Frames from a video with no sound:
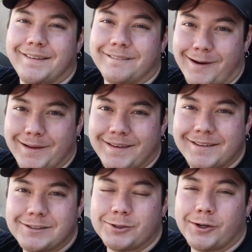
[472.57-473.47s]
right?
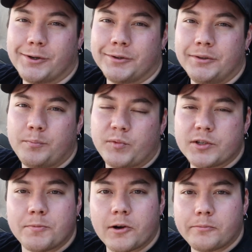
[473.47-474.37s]
So the
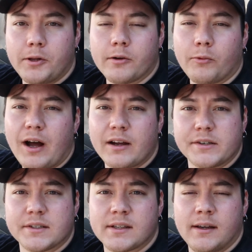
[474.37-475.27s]
spark plug
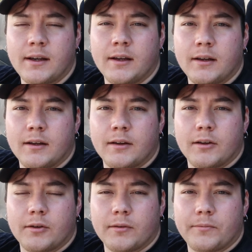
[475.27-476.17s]
wires
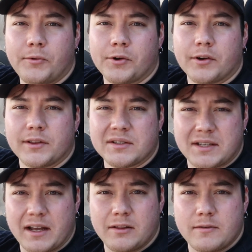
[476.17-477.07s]
for the
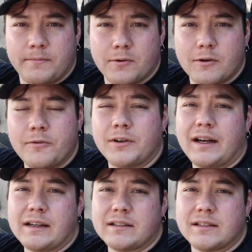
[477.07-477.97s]
Taylor
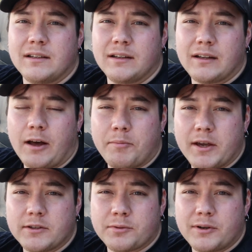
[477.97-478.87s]
409s, I
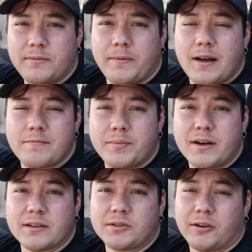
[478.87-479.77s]
paid
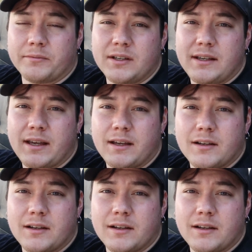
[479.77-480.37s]
$25 off DK